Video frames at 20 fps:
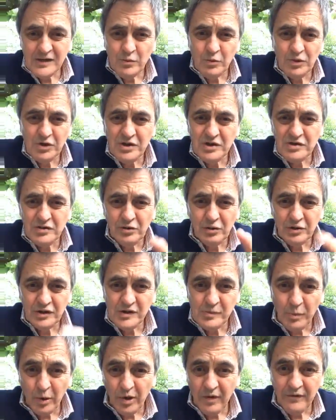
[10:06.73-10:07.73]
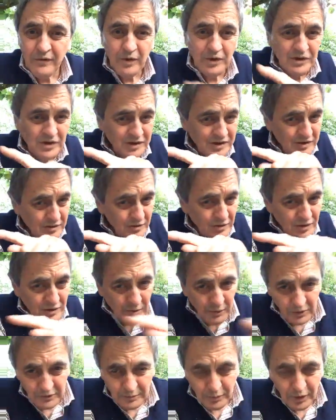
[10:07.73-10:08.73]
which is on Spotify. Just search
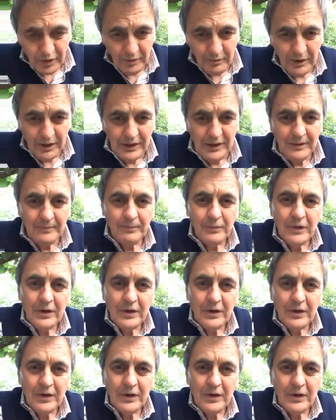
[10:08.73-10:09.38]
Multiply Your Money.